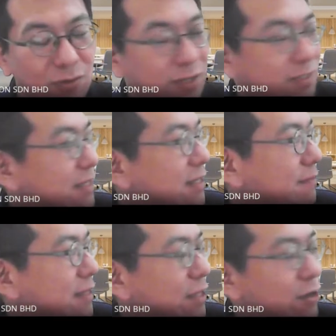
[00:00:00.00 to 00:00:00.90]
and see
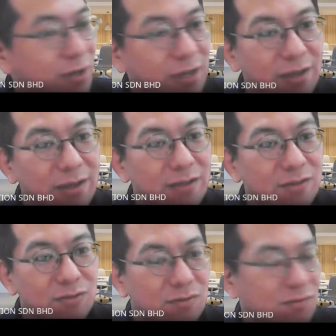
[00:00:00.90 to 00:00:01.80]
the video here
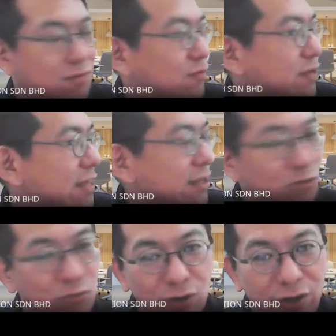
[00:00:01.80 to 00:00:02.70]
to get the
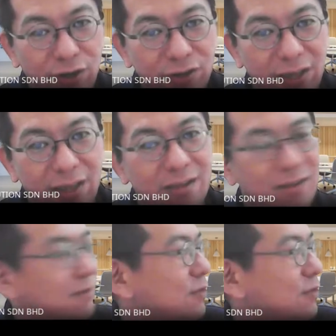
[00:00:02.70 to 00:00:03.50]
tutorial. Okay.